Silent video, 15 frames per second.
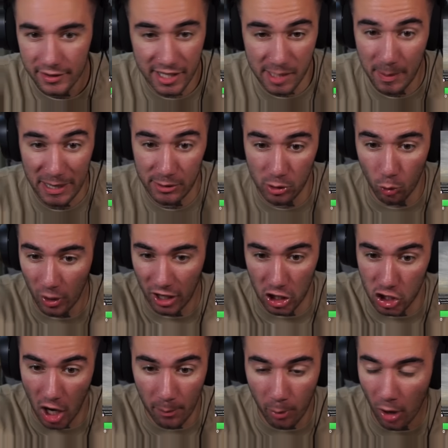This makes me want to
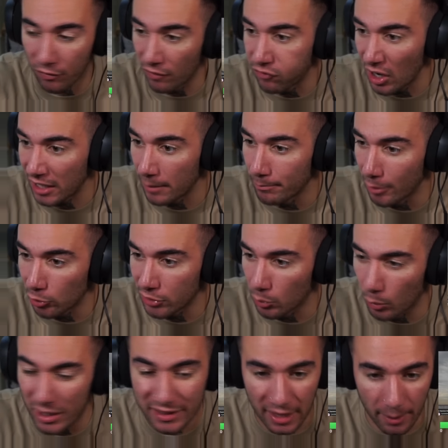jump off a fucking building with